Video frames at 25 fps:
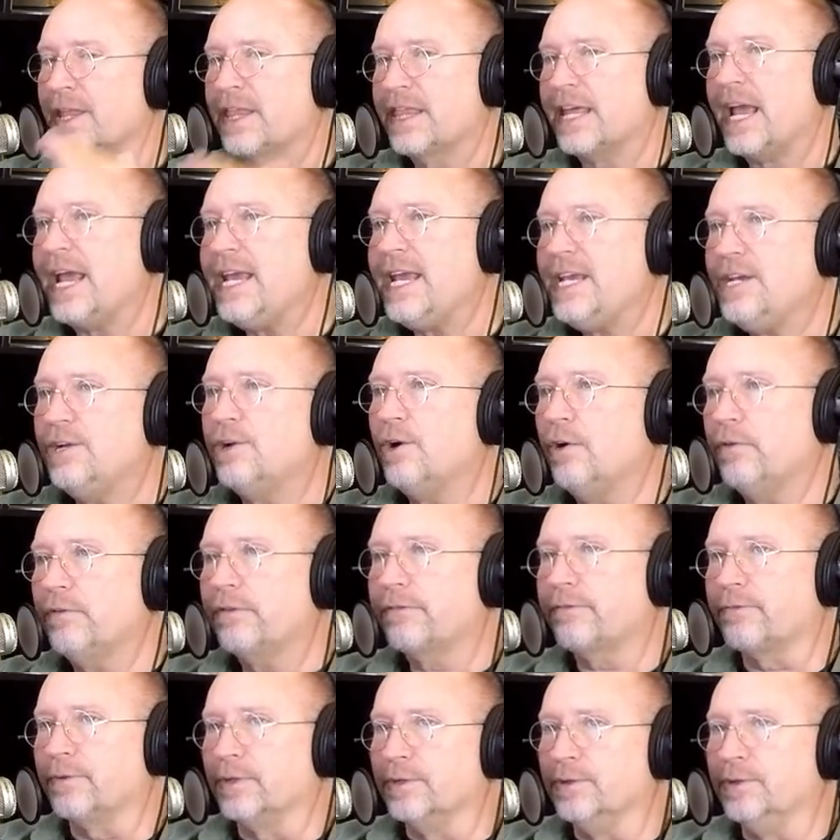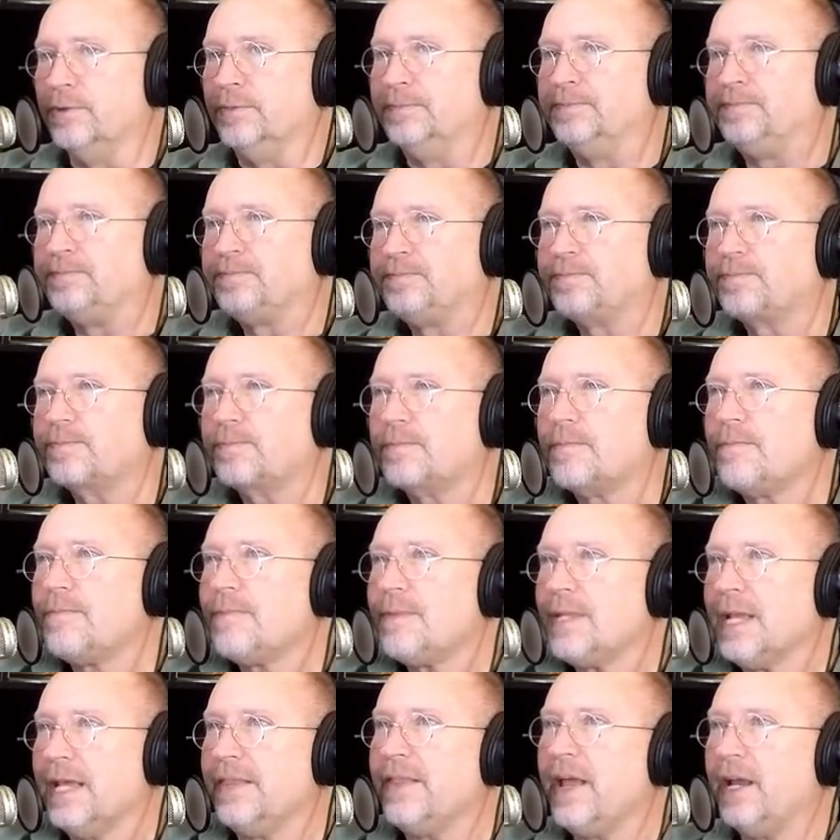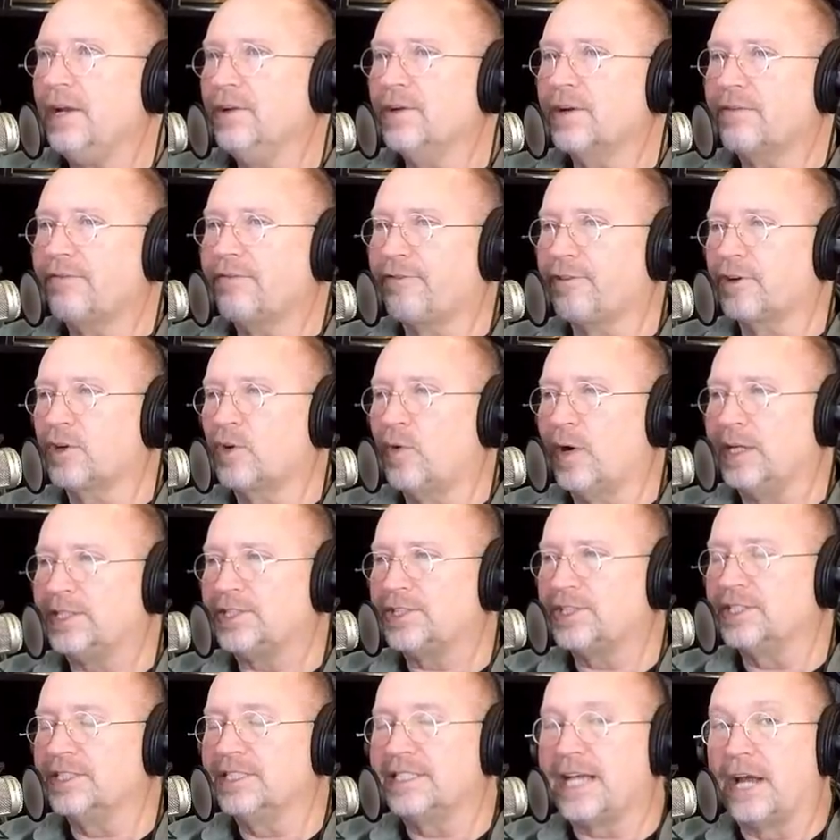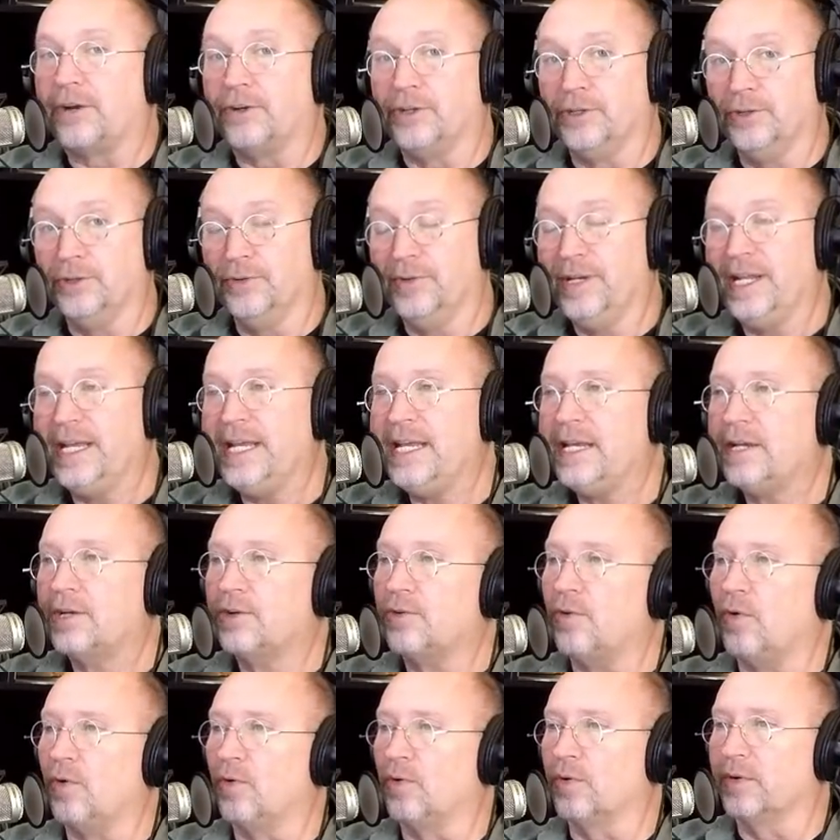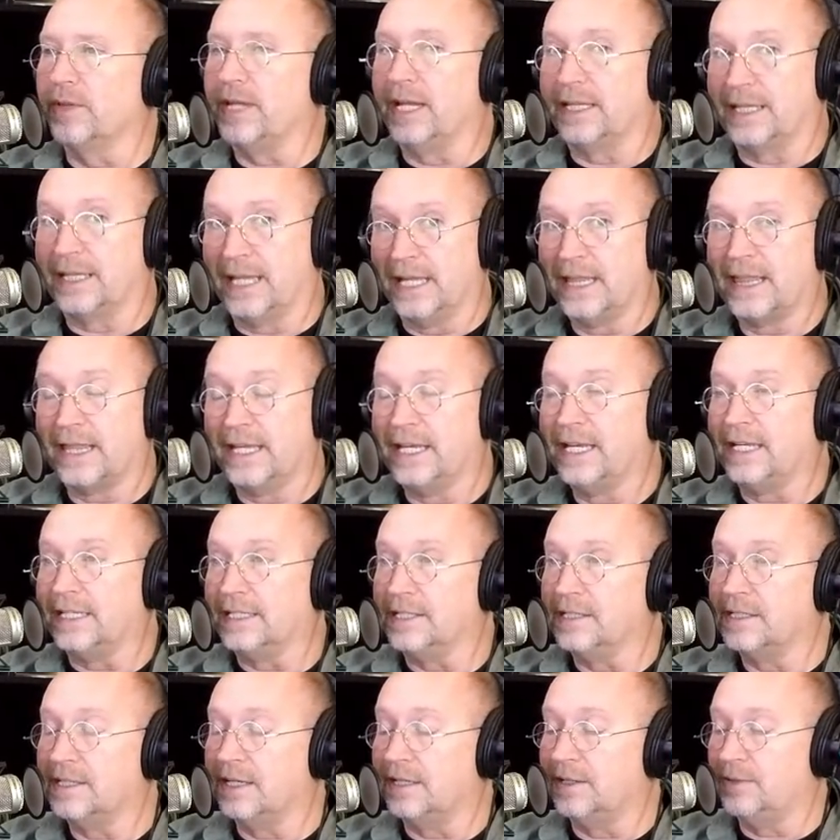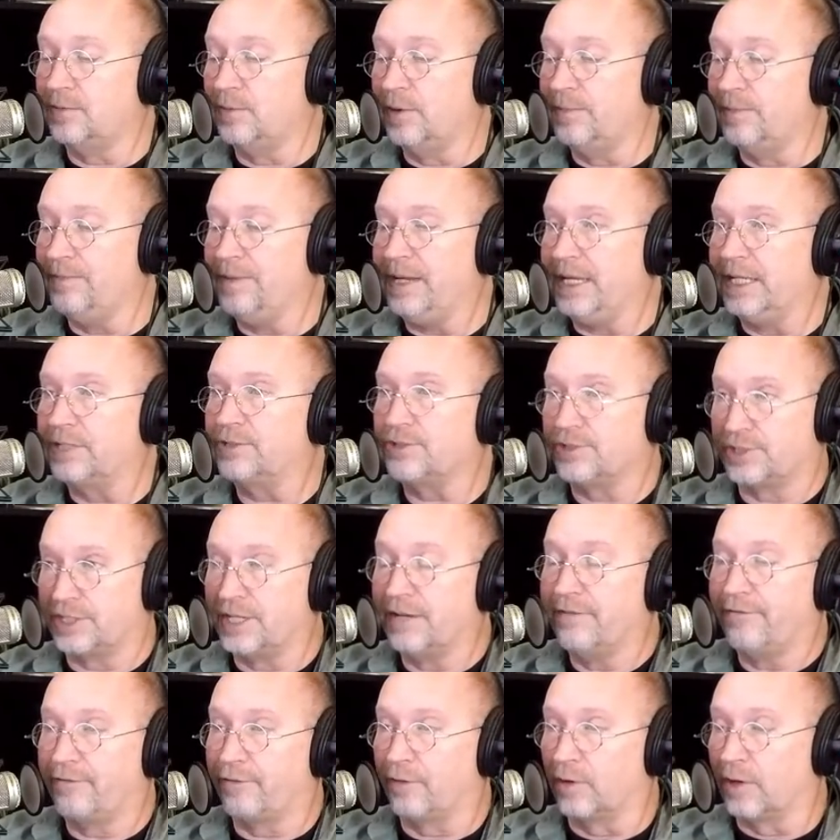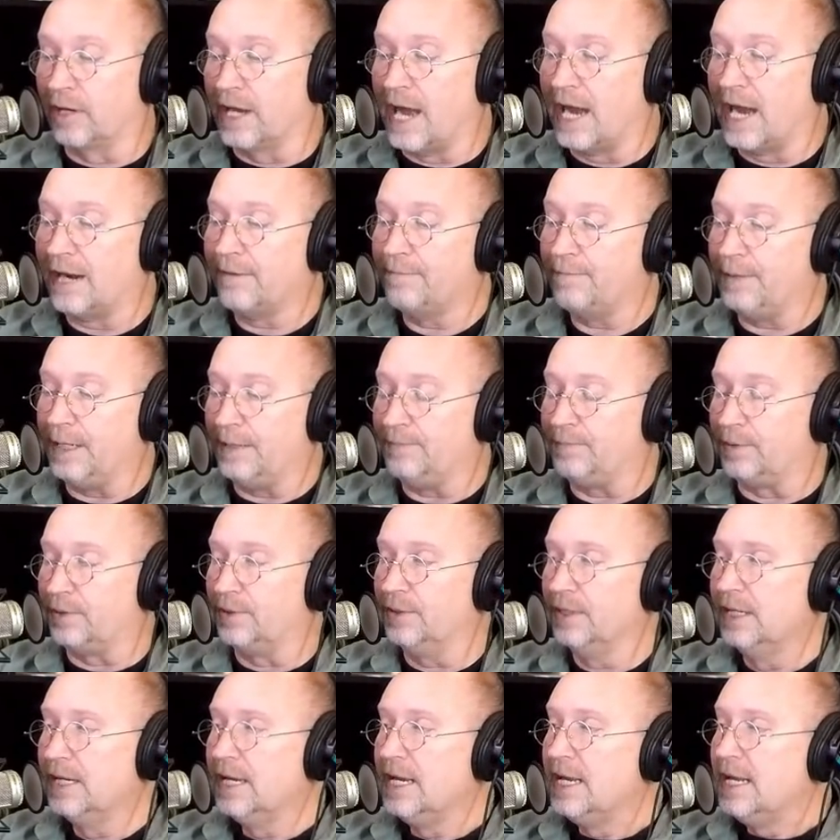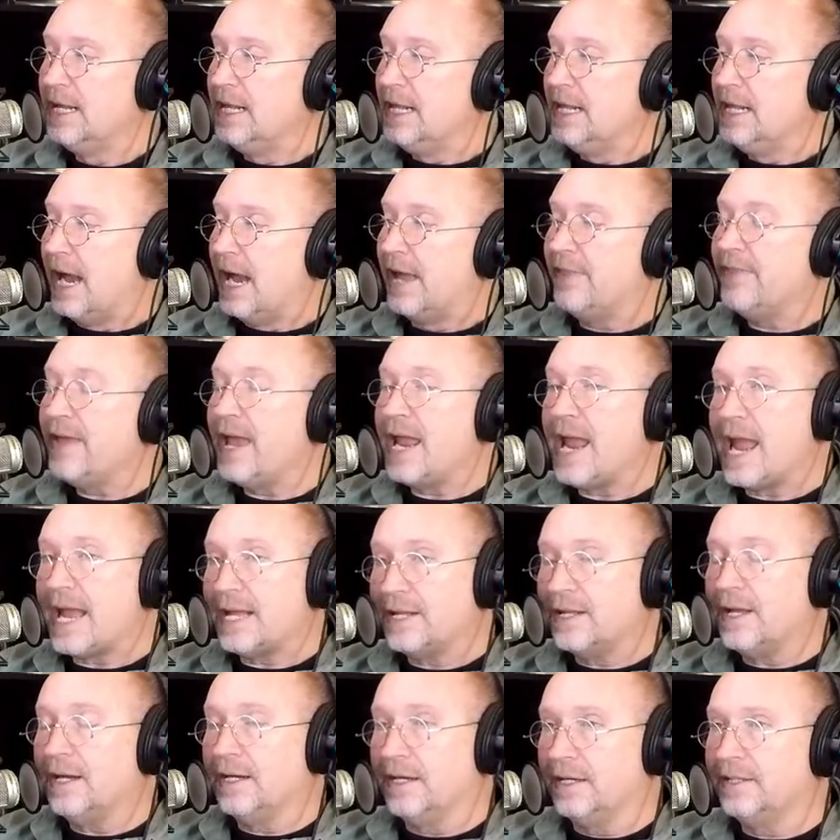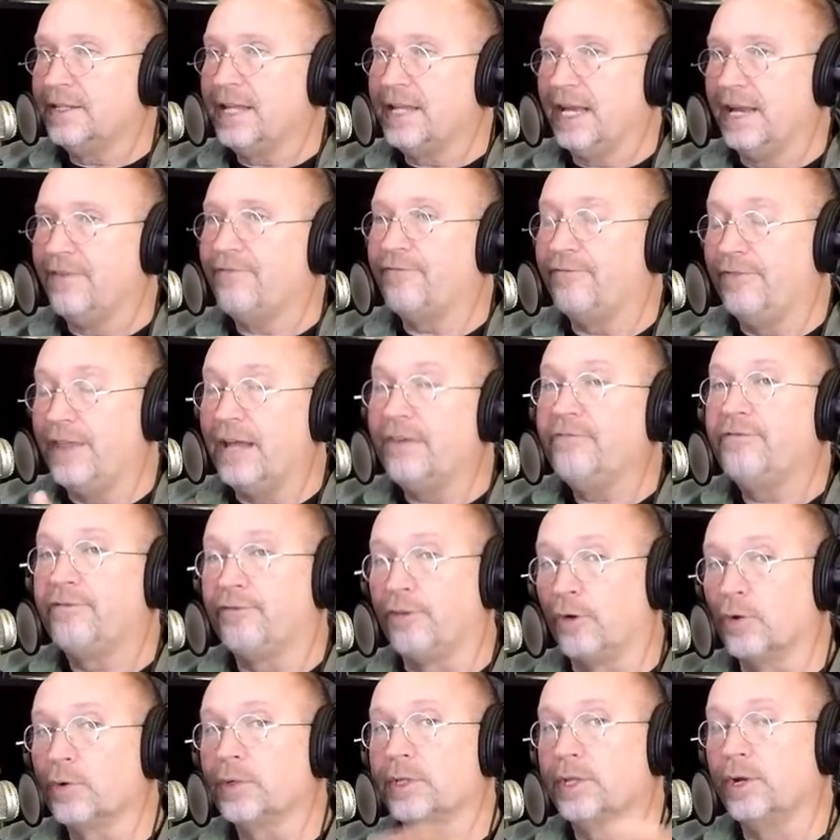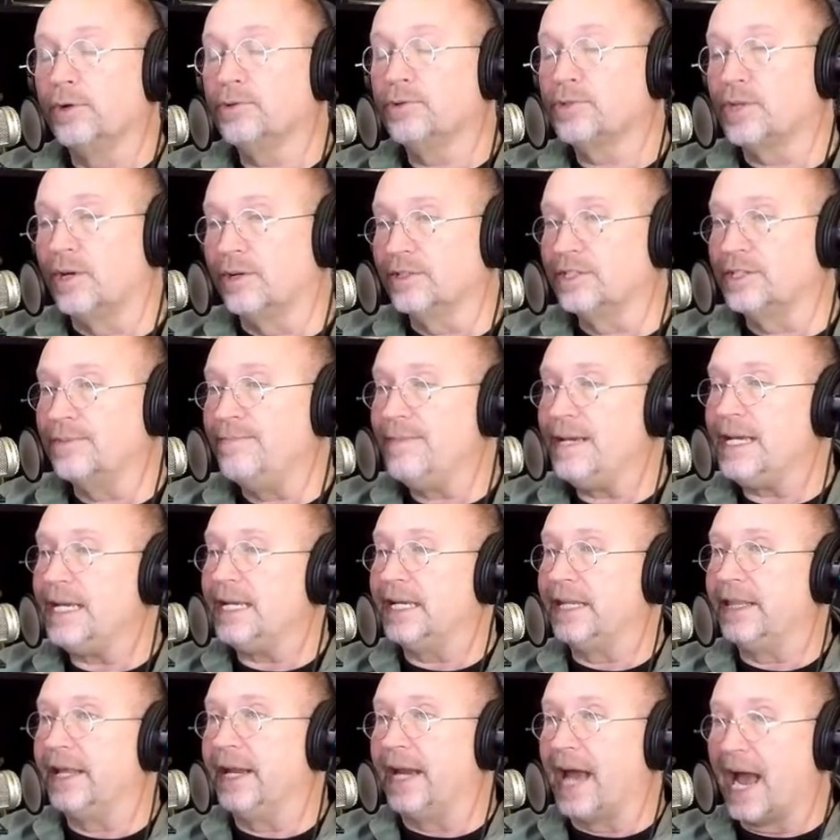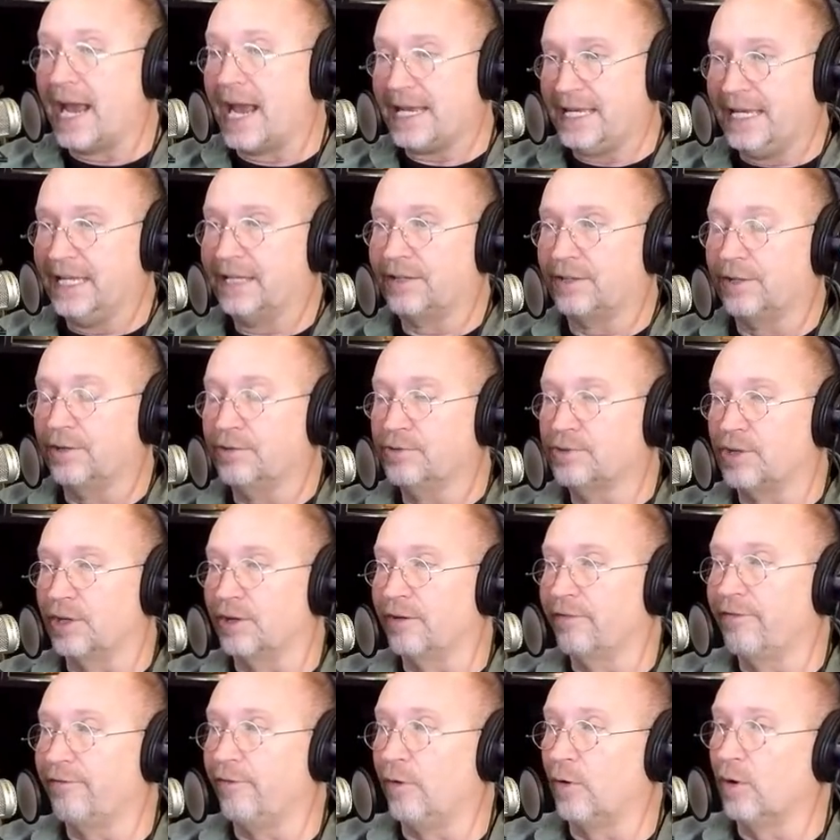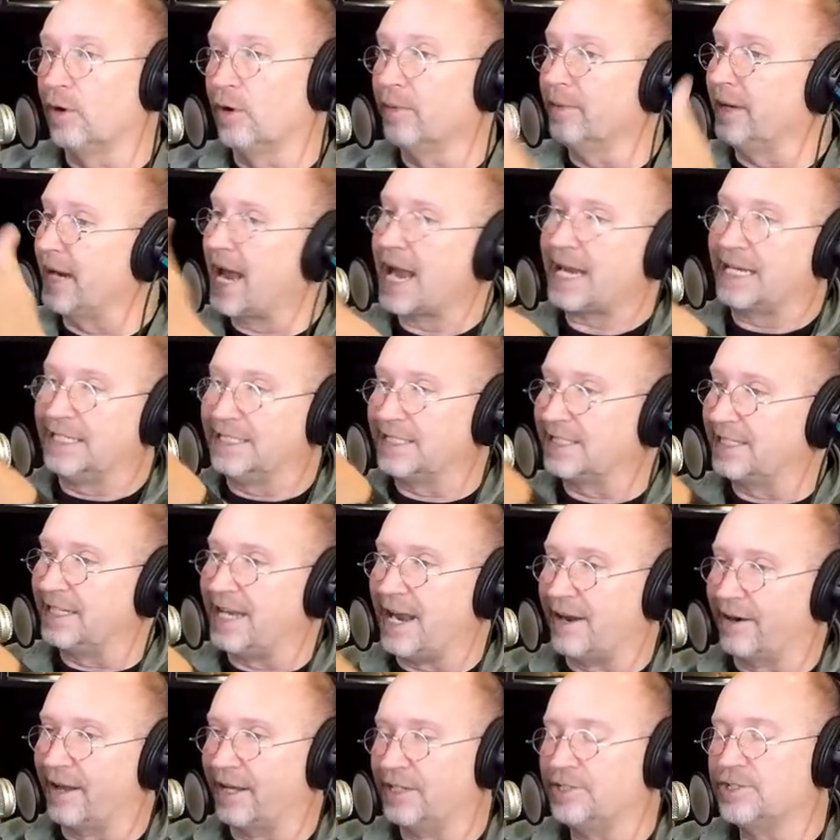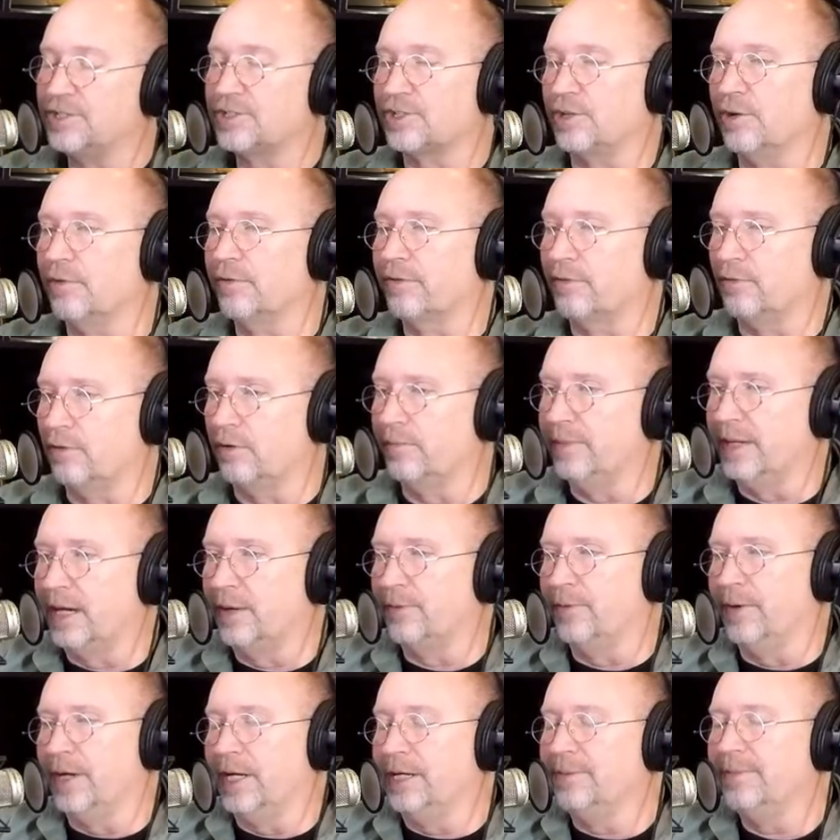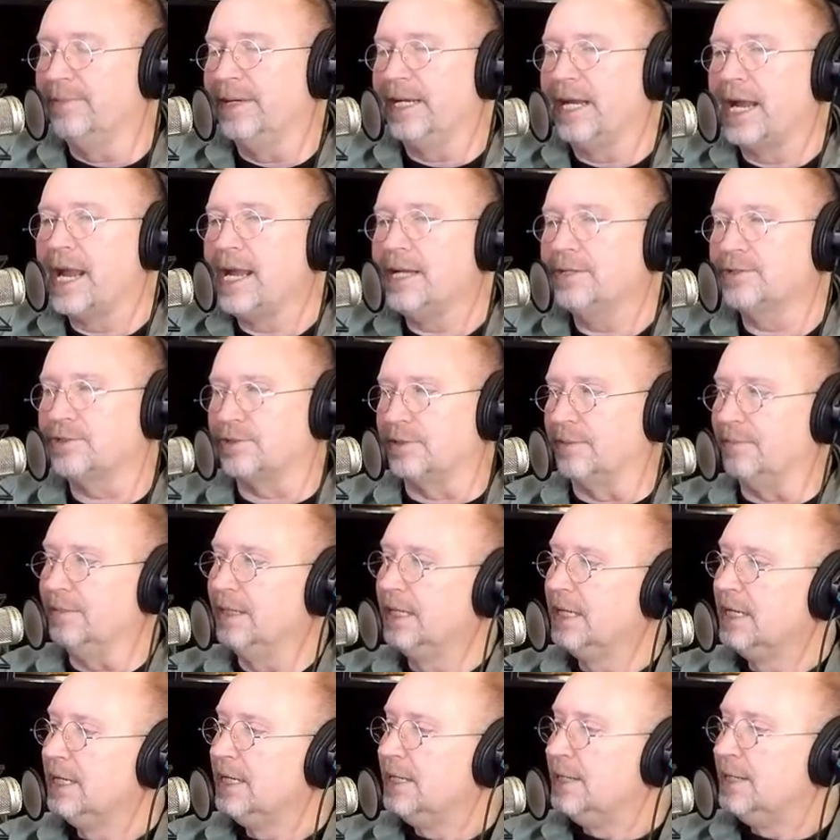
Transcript: They go through and they look for questions that are unique or that they think is, uh, would be interesting for a lot of people. And they uh, they then forward those on to me, and then I get those on a form, and I can sit down. I just go through them, and I read them, and I answer them.